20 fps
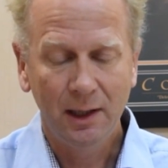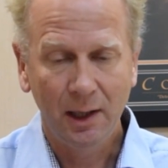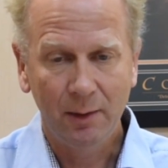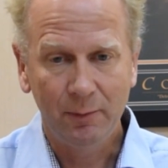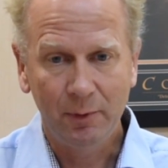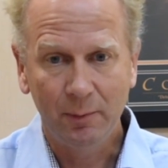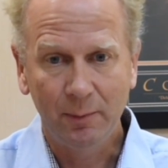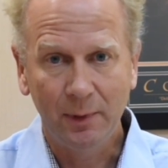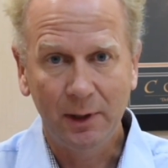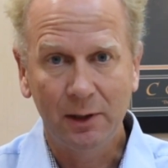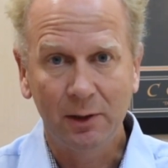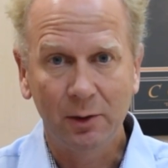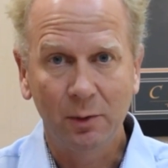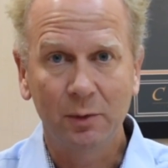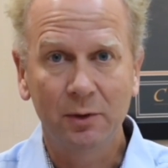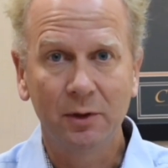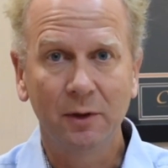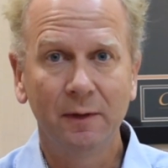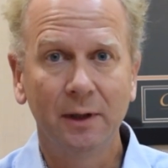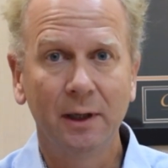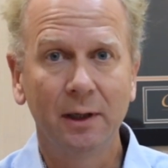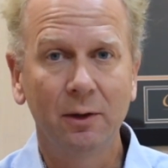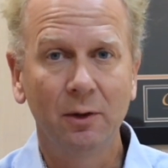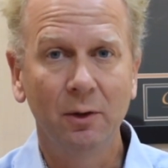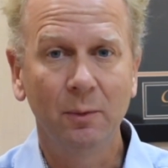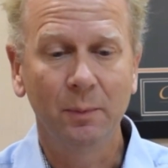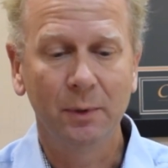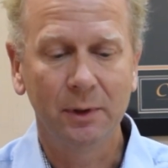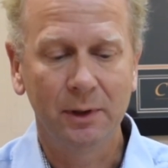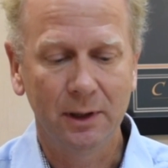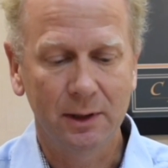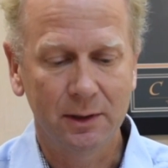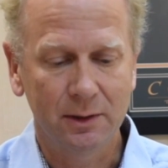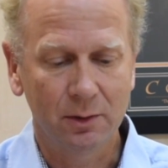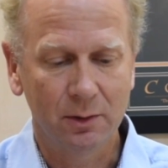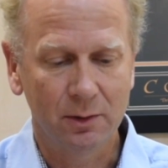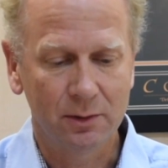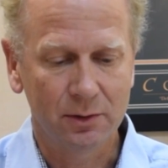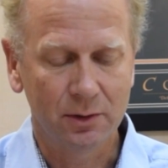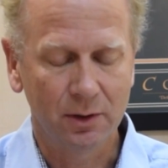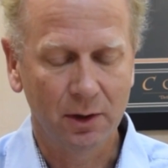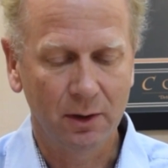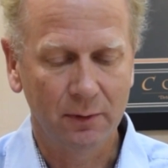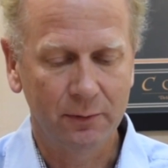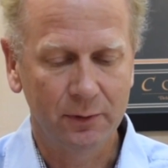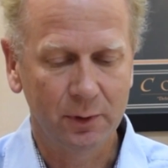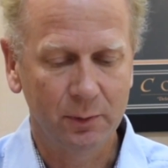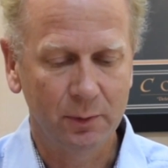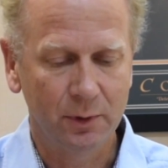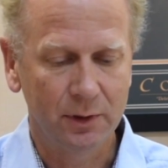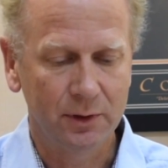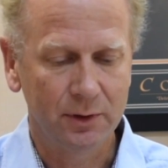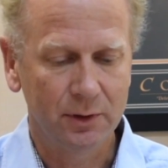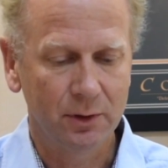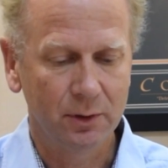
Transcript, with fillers: and we make use of that competence also afterwards.